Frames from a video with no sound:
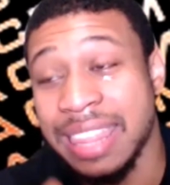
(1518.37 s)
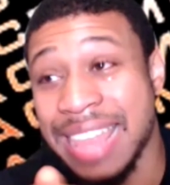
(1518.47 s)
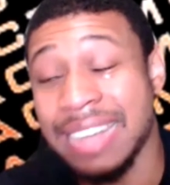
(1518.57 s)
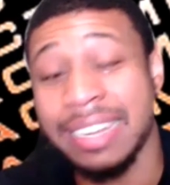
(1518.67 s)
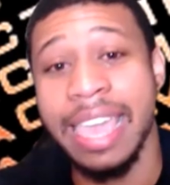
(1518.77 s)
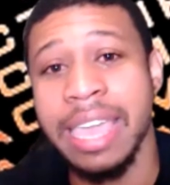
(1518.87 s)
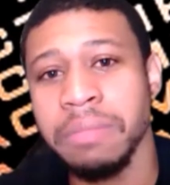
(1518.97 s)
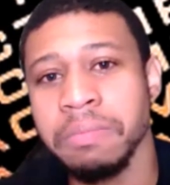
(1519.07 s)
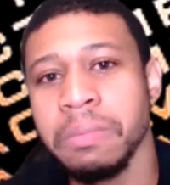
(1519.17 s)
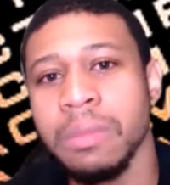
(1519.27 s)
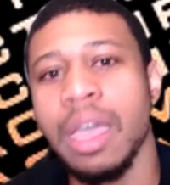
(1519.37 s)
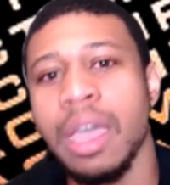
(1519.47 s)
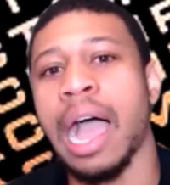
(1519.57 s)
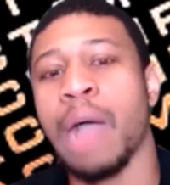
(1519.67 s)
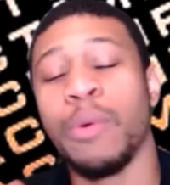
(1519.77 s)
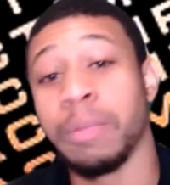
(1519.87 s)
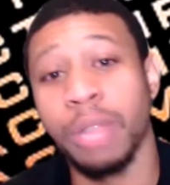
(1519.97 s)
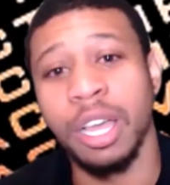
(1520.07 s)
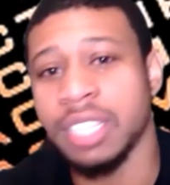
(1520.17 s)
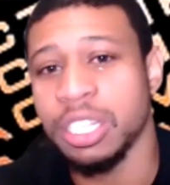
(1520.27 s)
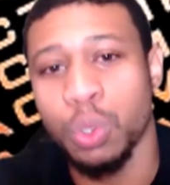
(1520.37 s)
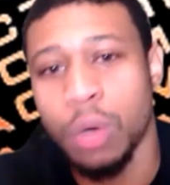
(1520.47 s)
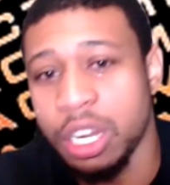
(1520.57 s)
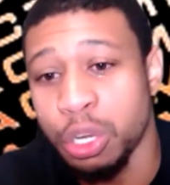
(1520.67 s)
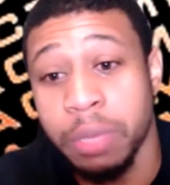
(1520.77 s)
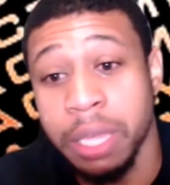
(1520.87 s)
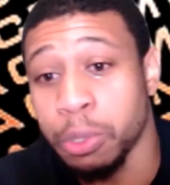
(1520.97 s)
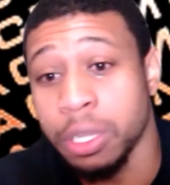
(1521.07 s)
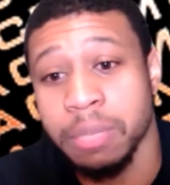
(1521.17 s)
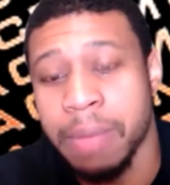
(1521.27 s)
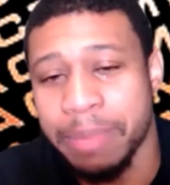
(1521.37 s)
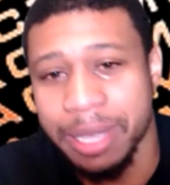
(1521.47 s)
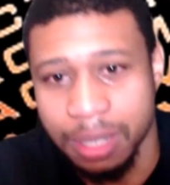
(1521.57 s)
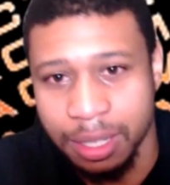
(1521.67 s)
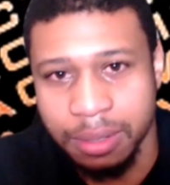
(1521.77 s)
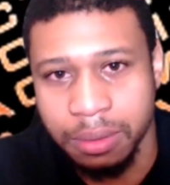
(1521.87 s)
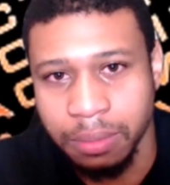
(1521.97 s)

That day, I went and plugged in 20 new people into my business.